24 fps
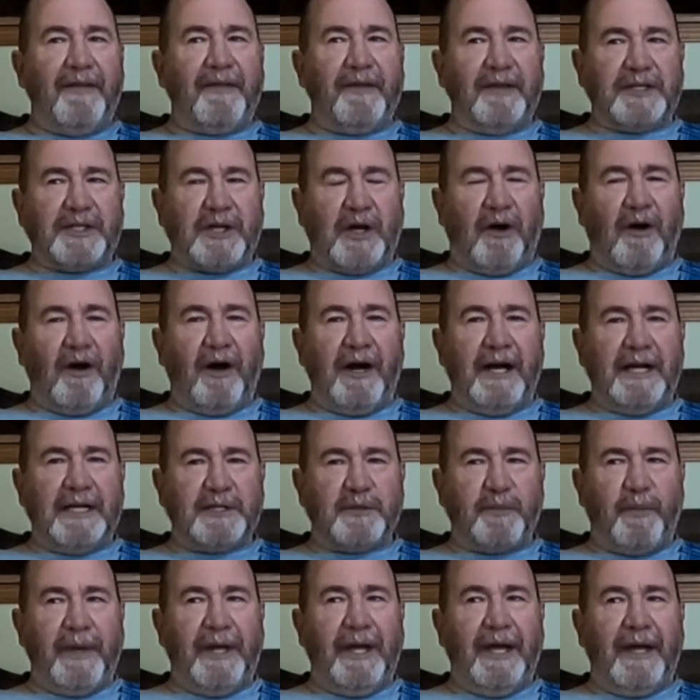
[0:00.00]
This car
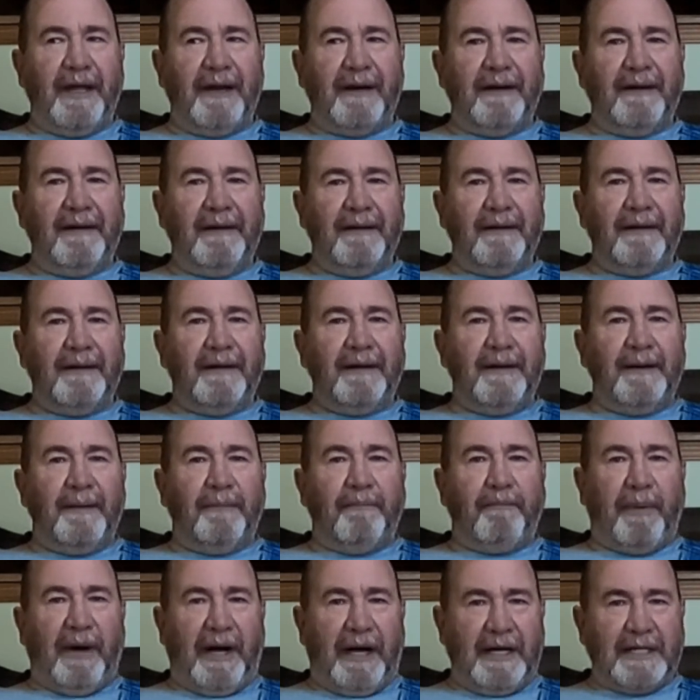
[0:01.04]
has been
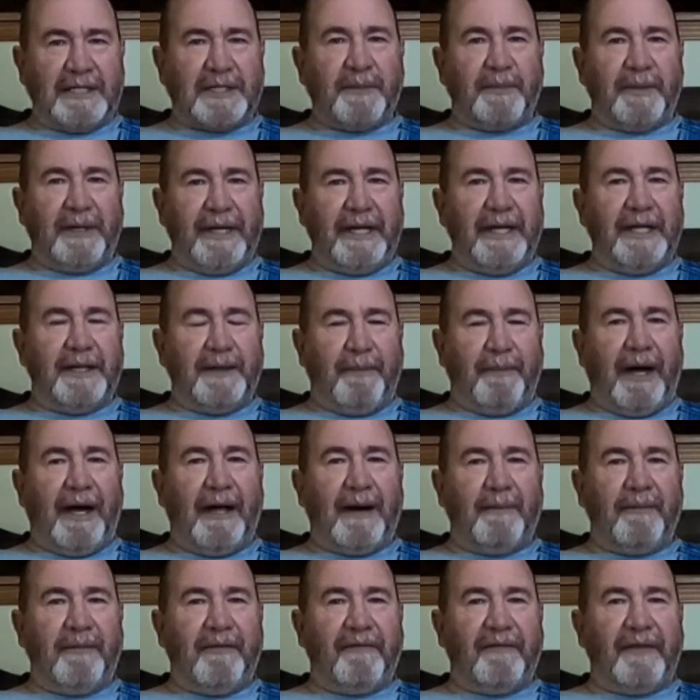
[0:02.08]
possibly in the
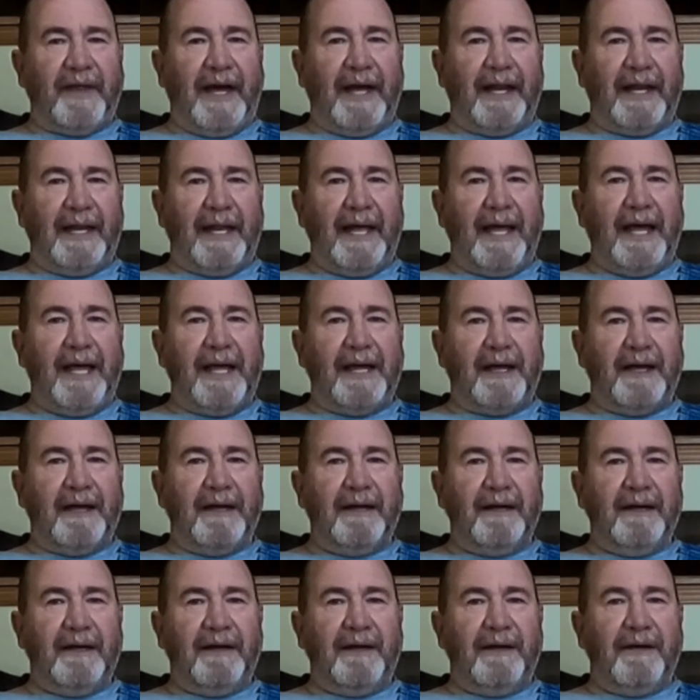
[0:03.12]
bottom of that
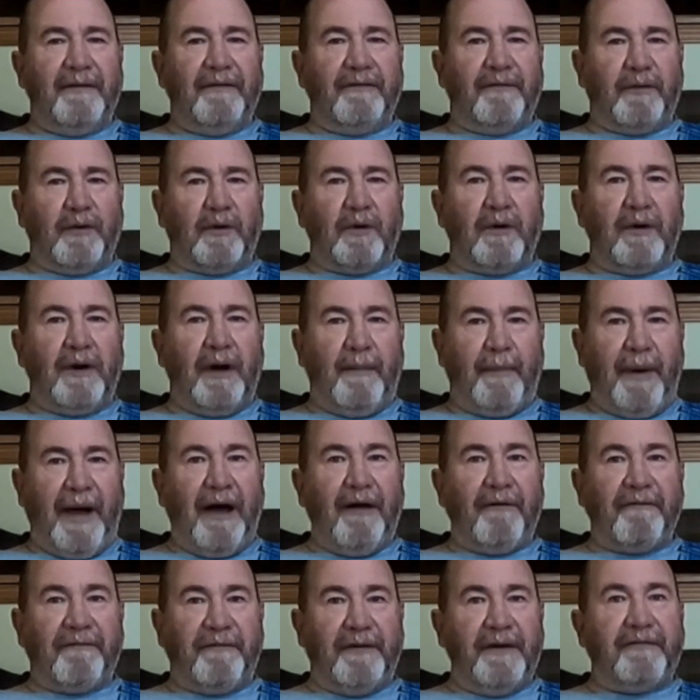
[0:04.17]
lake for
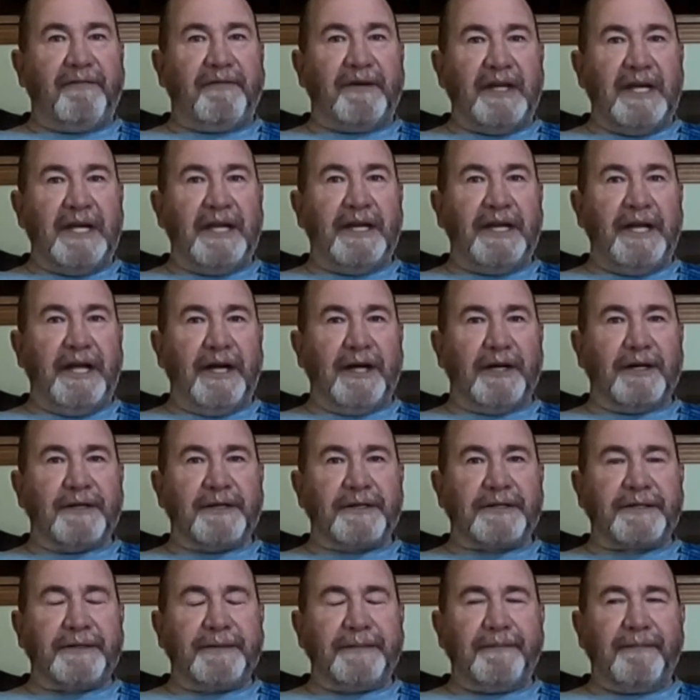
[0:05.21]
about 15
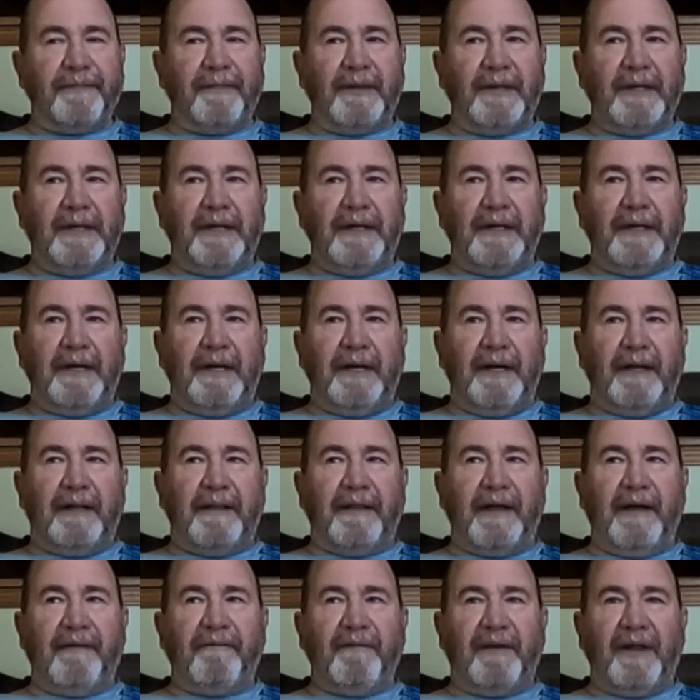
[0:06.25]
years.
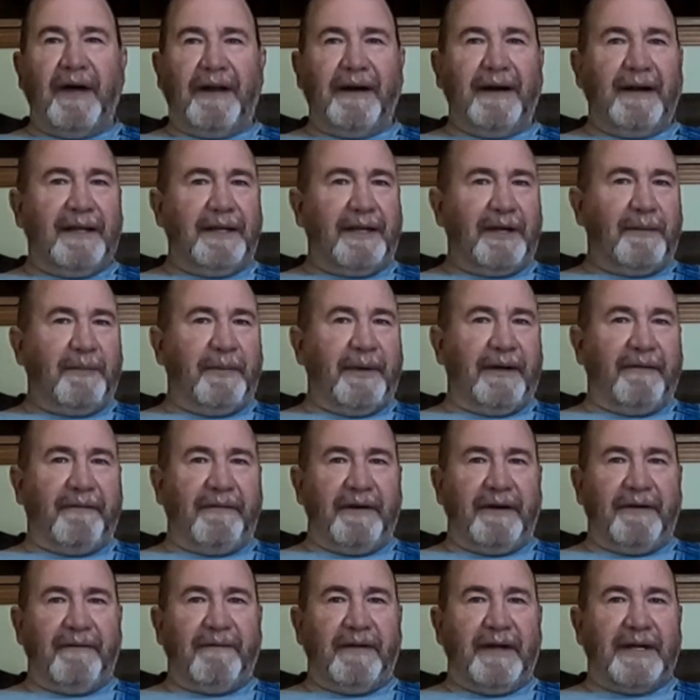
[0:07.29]
They've done a little bit
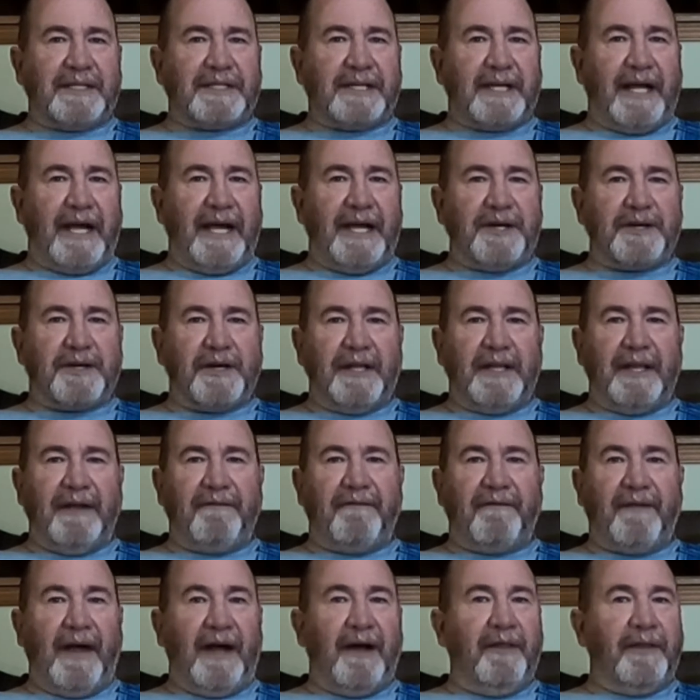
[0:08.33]
of an investigation. They
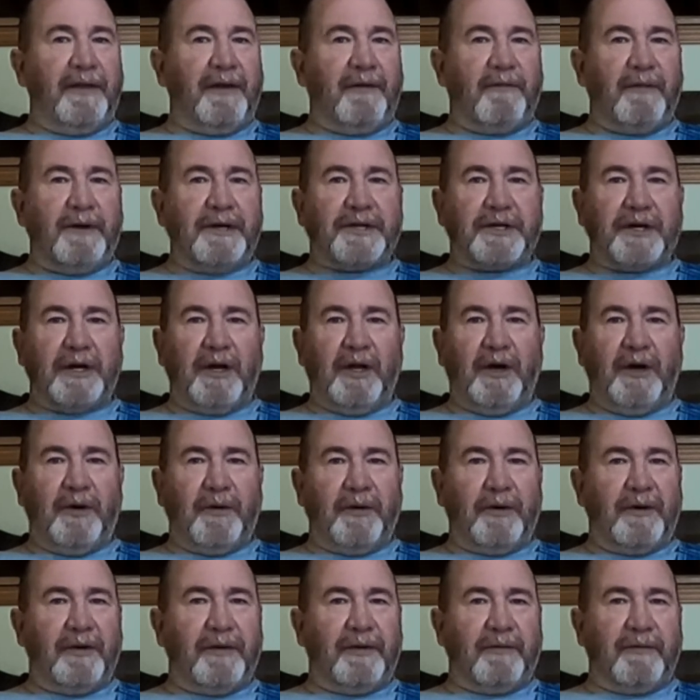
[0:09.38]
found the original
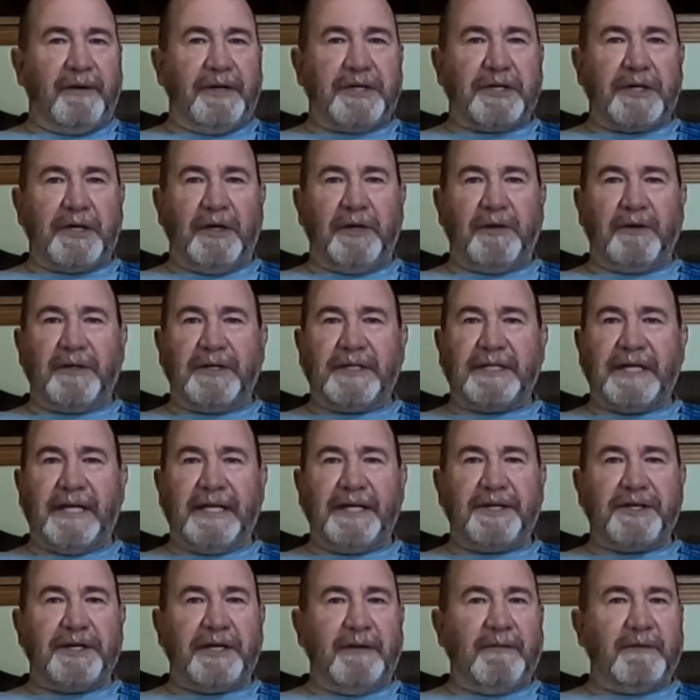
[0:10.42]
owner. The original owner
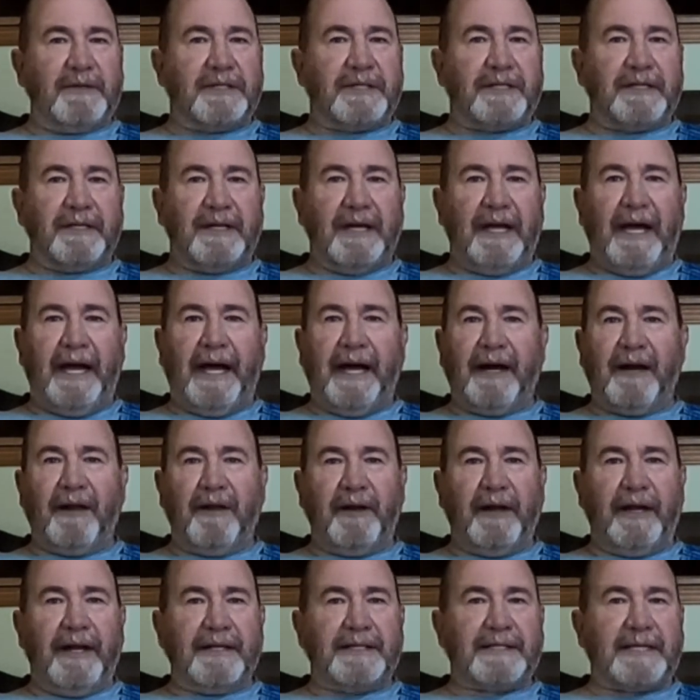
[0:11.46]
said she was at
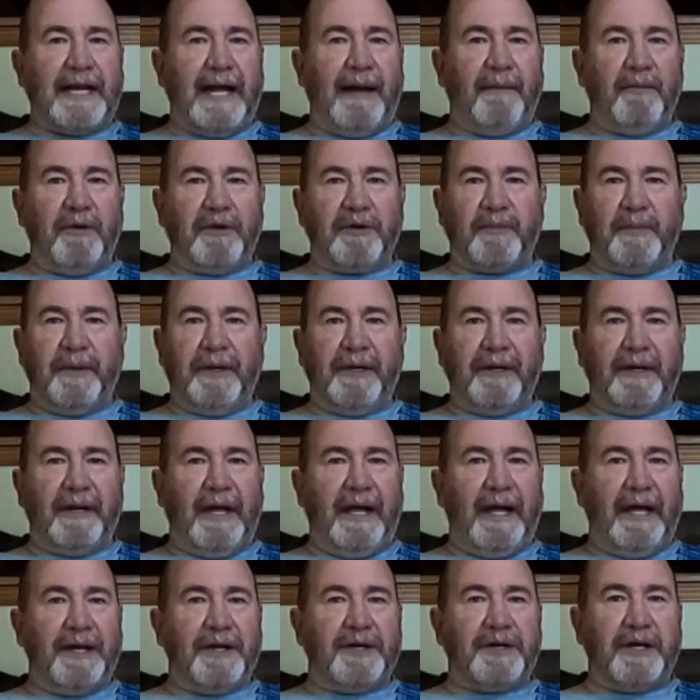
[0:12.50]
an establishment,
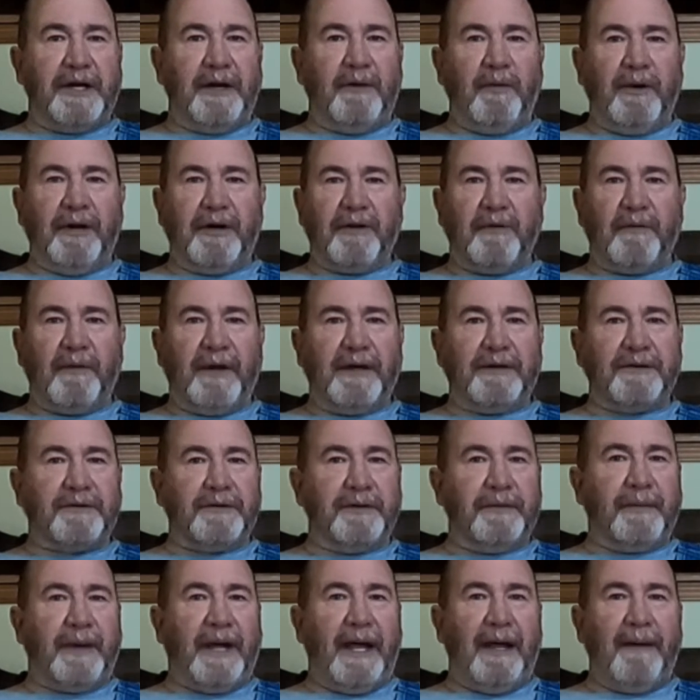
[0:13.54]
and she went to the
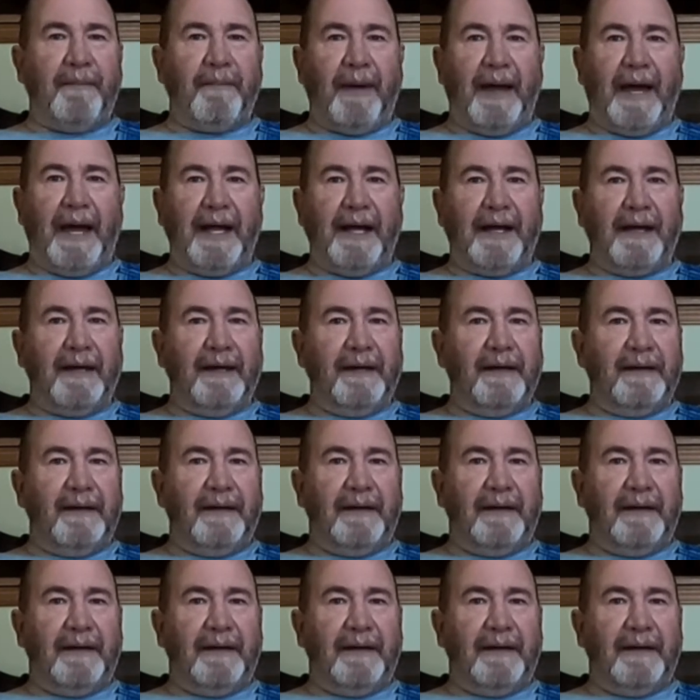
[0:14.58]
restroom, came back,